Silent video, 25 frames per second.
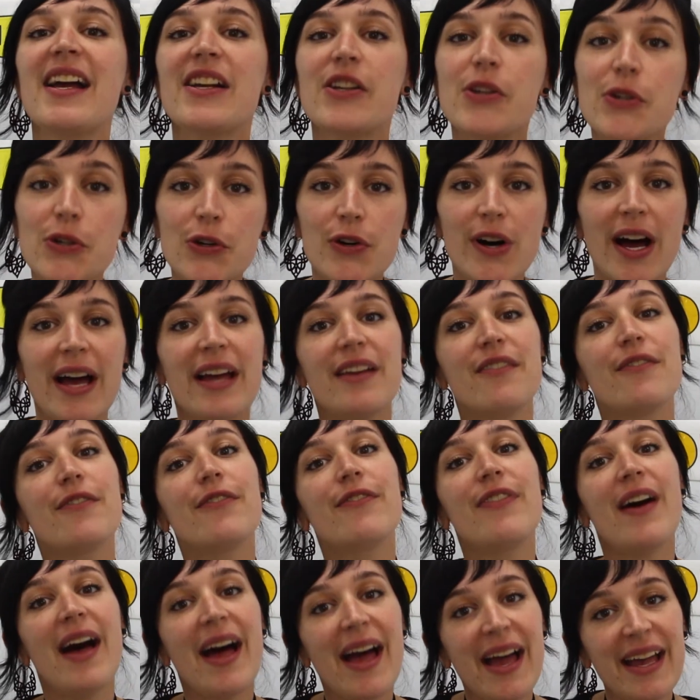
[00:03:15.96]
Cool,
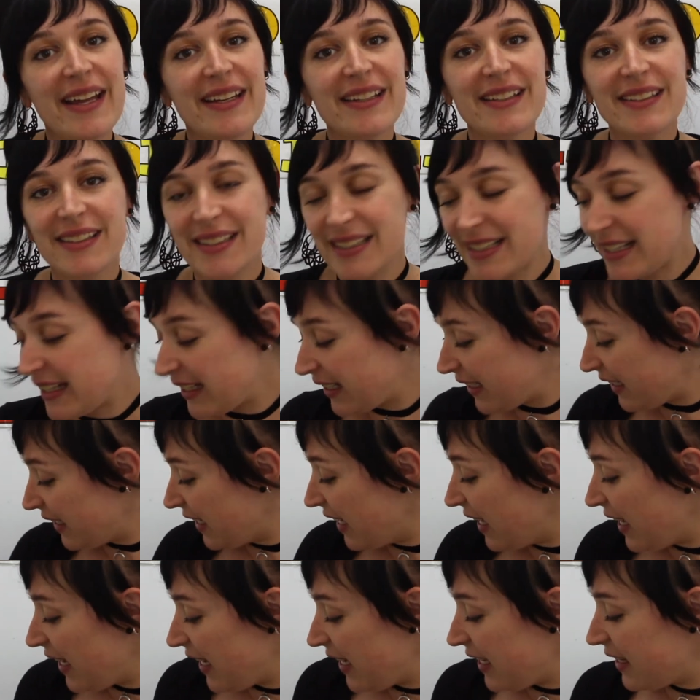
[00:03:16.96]
and
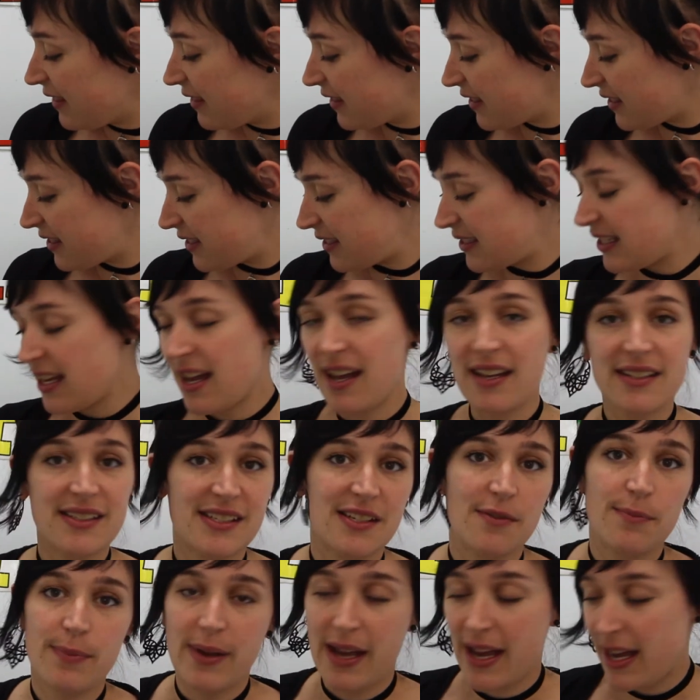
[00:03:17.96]
finally, in the
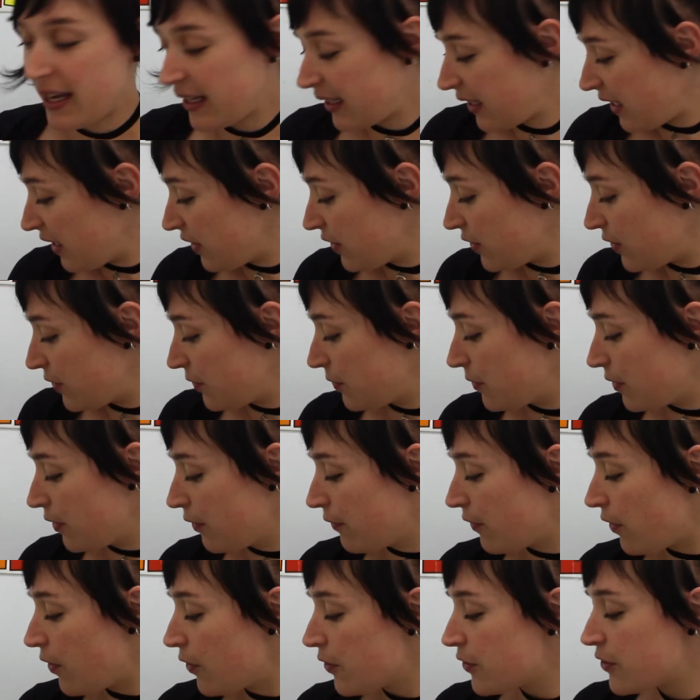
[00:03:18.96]
starter pack, you
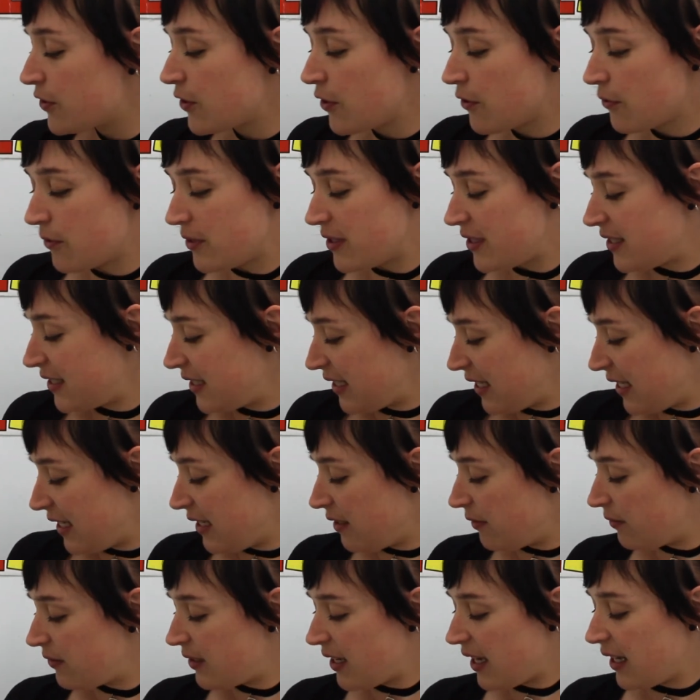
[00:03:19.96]
will have also
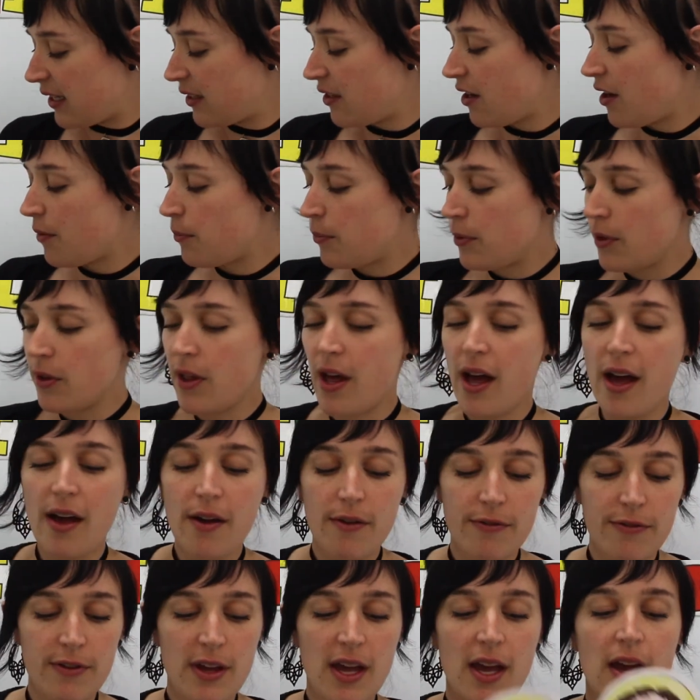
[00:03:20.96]
received a couple
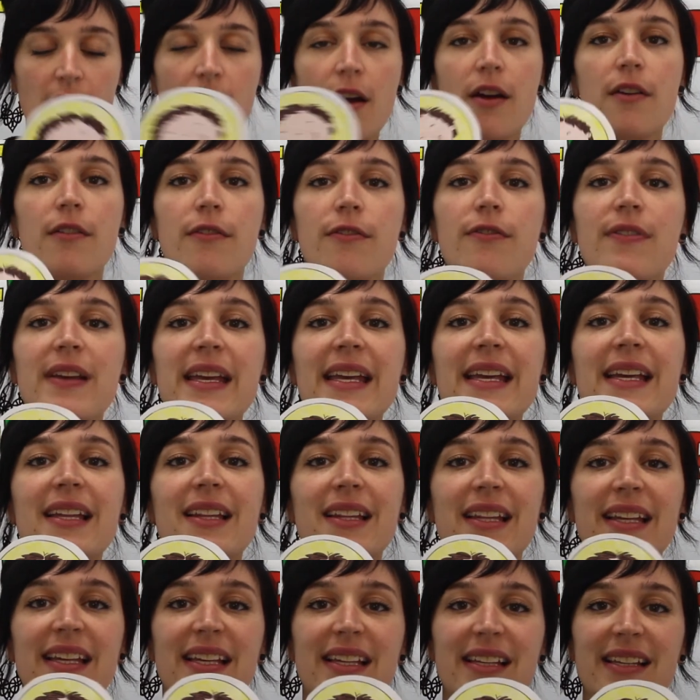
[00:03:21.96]
of
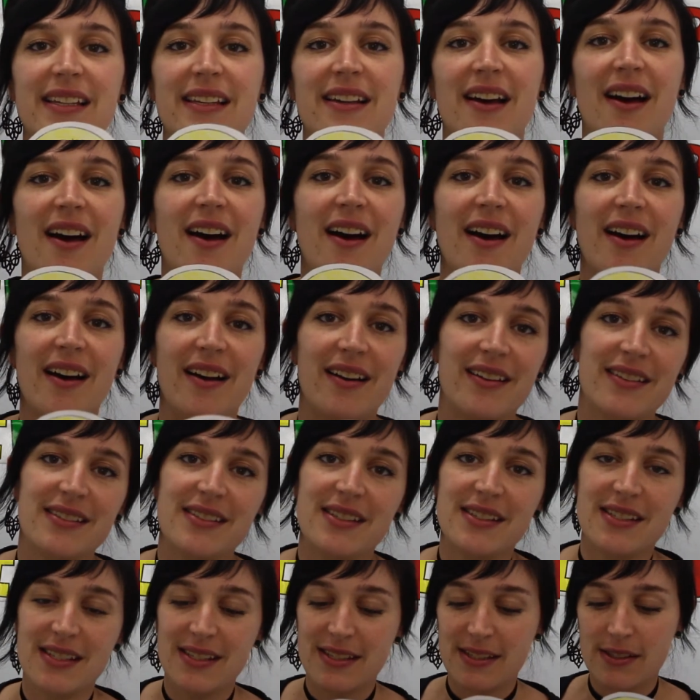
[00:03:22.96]
feeling
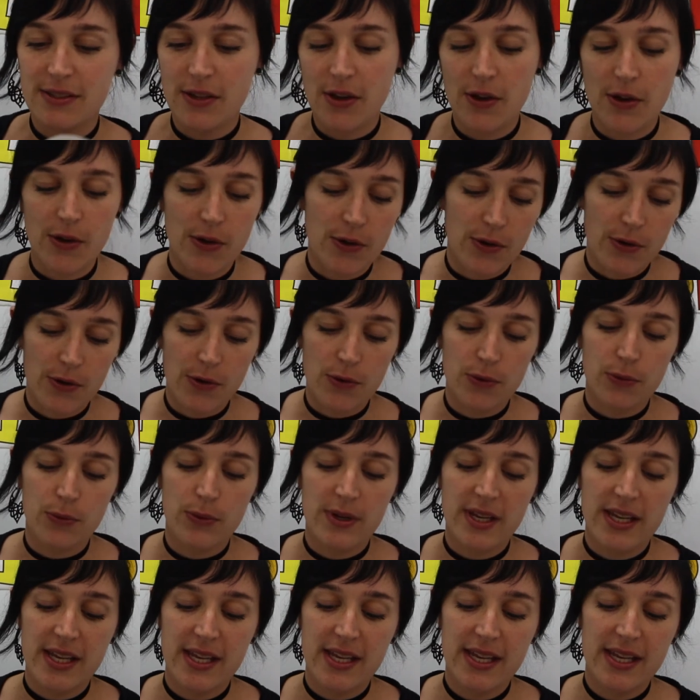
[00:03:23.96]
cards. So
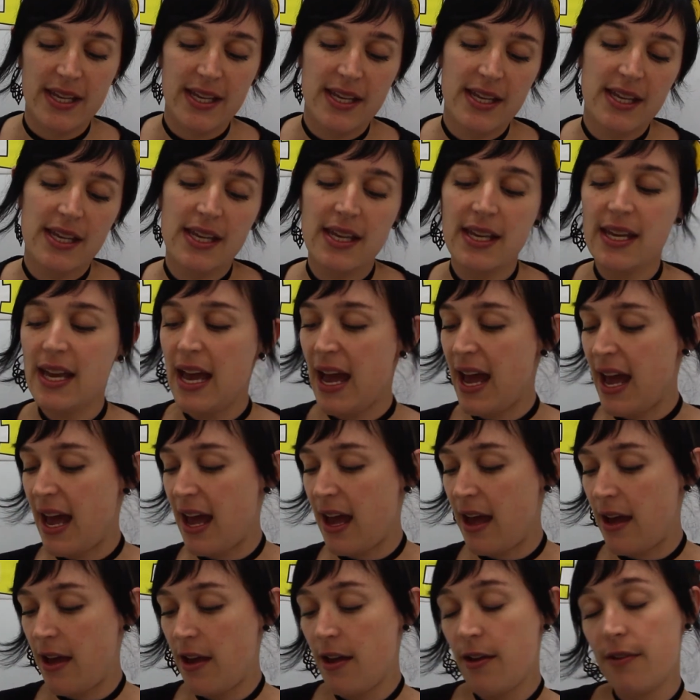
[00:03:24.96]
we
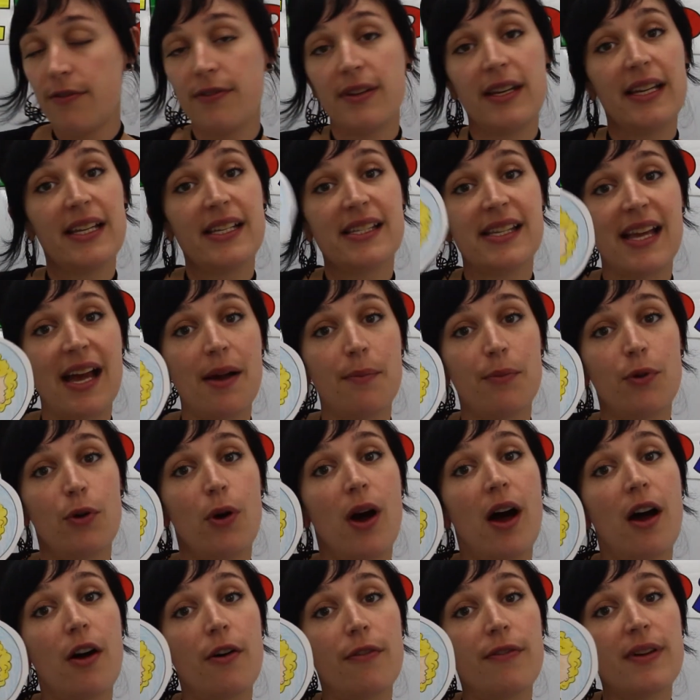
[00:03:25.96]
have an
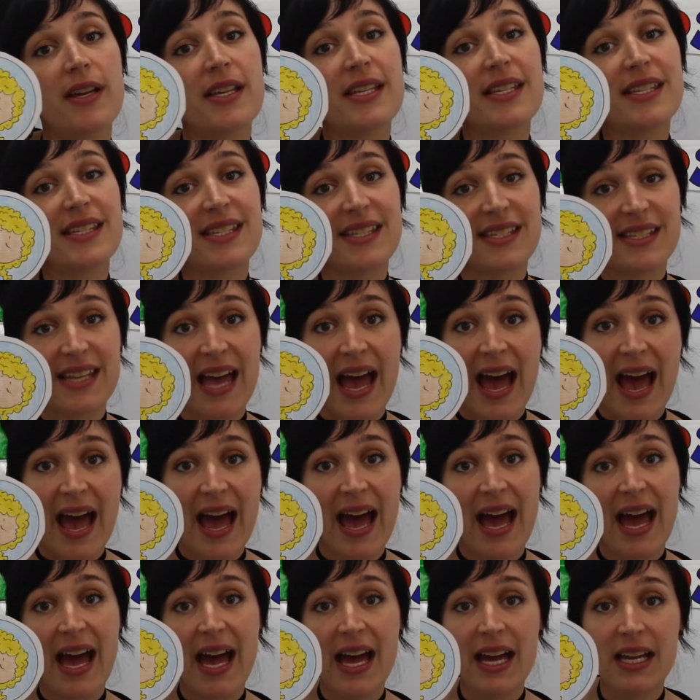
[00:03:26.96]
example of
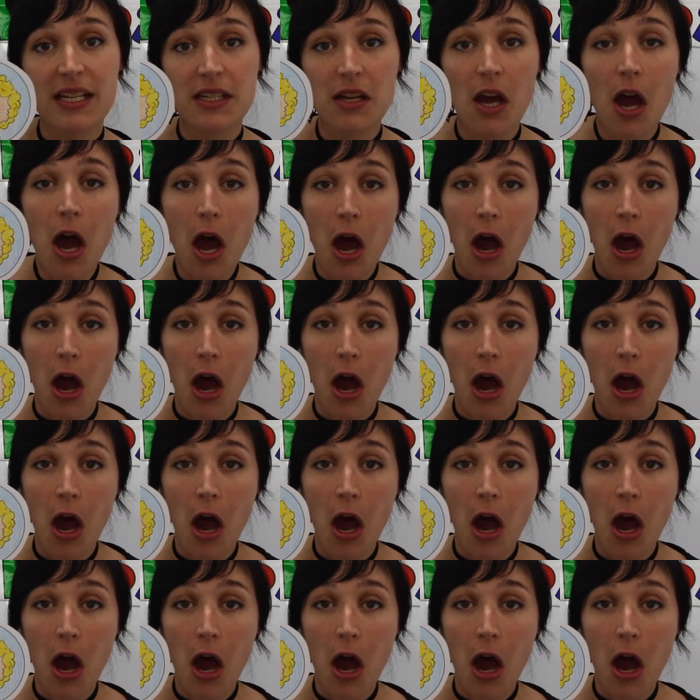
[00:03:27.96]
sad.